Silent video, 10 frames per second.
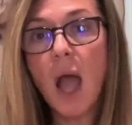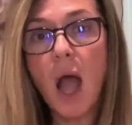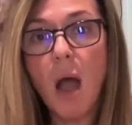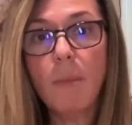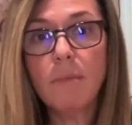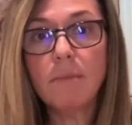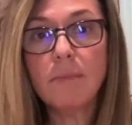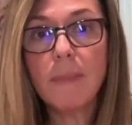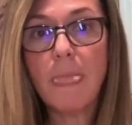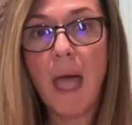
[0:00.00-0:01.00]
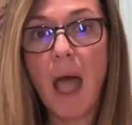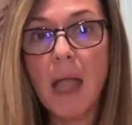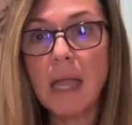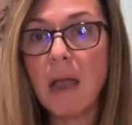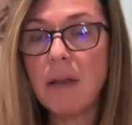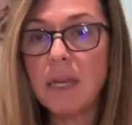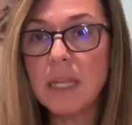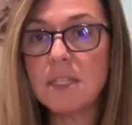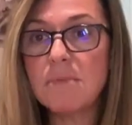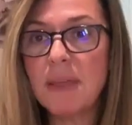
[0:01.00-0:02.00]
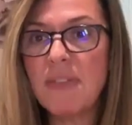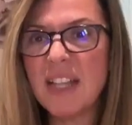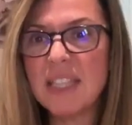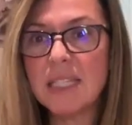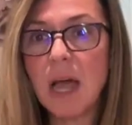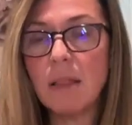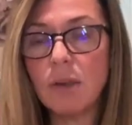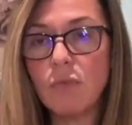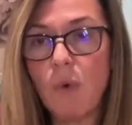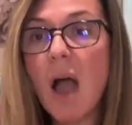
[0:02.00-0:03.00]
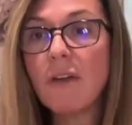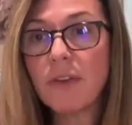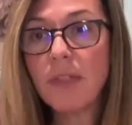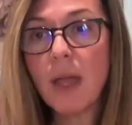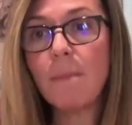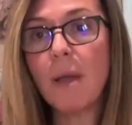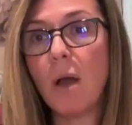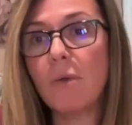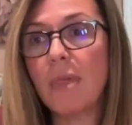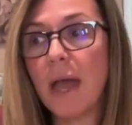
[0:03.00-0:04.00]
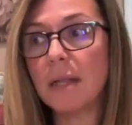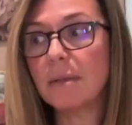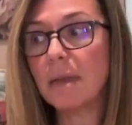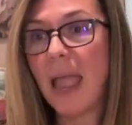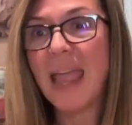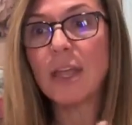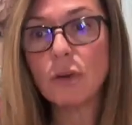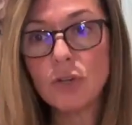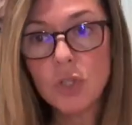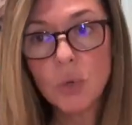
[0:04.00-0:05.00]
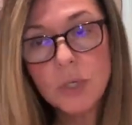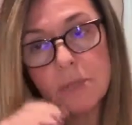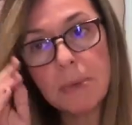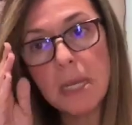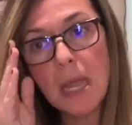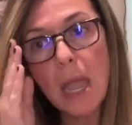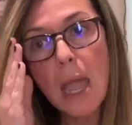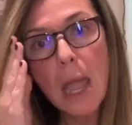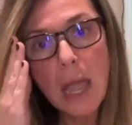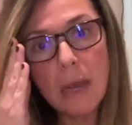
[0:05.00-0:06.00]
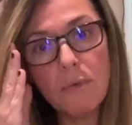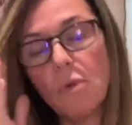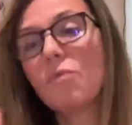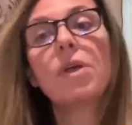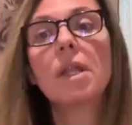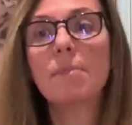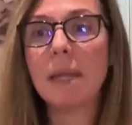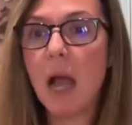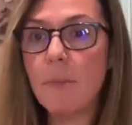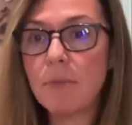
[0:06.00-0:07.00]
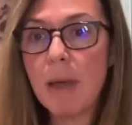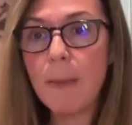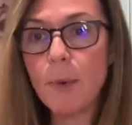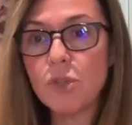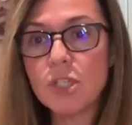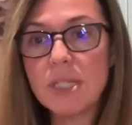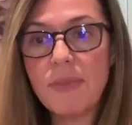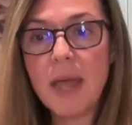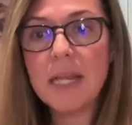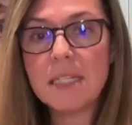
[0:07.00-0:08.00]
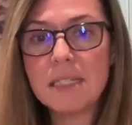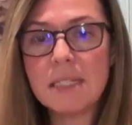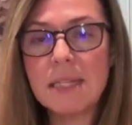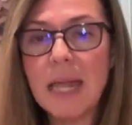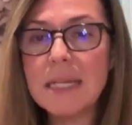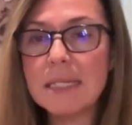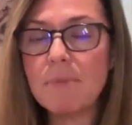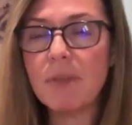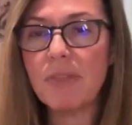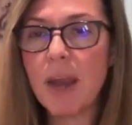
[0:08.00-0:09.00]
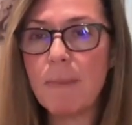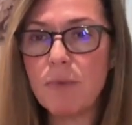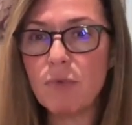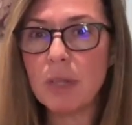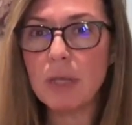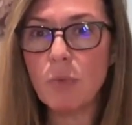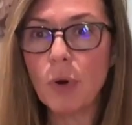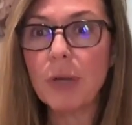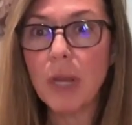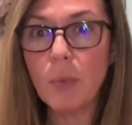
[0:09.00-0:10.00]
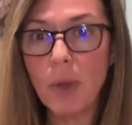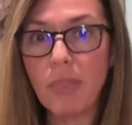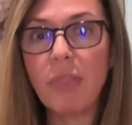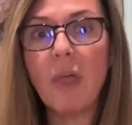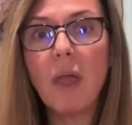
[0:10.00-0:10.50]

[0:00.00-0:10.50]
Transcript: Um, I kind of need to be that solid rock for them, that anchor, so to speak, and really be calm with my emotions. And that has that is something that I've been really working with